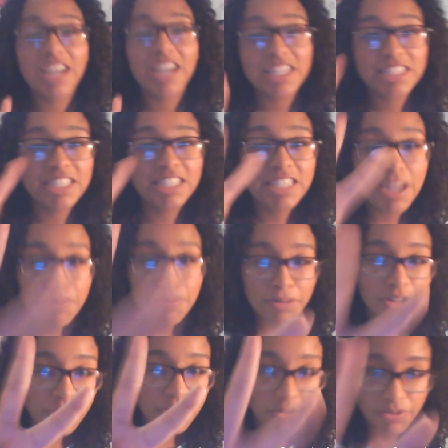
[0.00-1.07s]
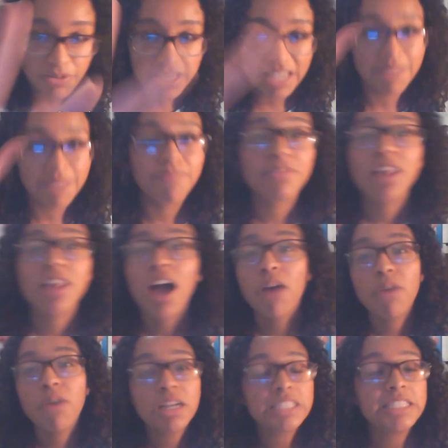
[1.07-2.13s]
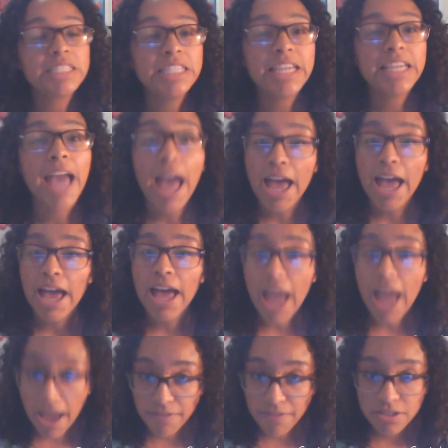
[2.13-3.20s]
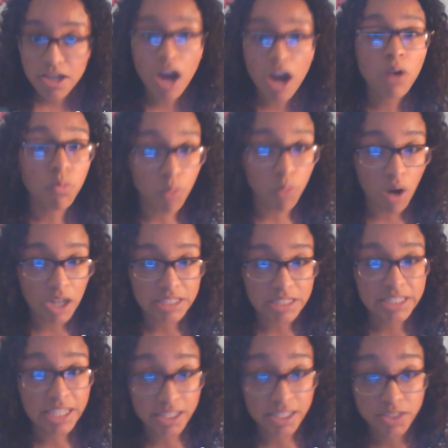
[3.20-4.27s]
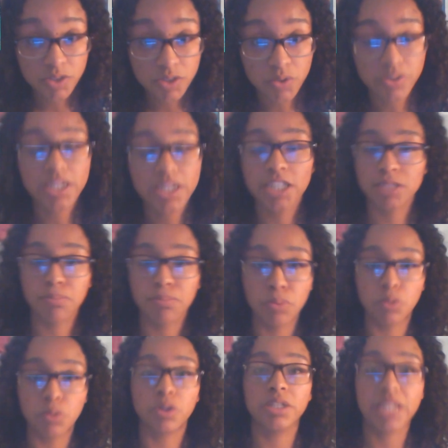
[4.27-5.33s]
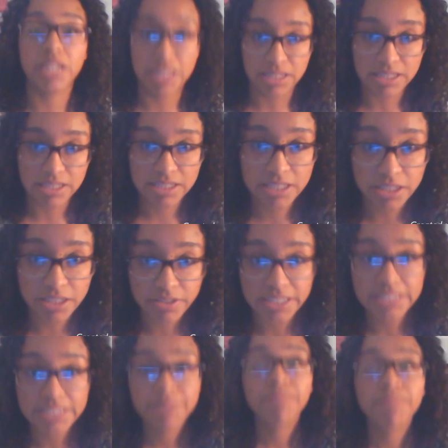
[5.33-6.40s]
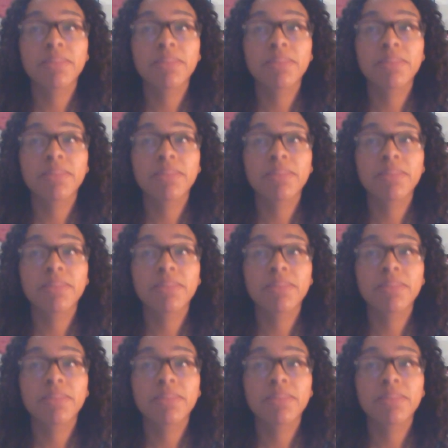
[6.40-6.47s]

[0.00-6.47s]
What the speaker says: on to number 3. I want to see Avatar 1's history explored in this series.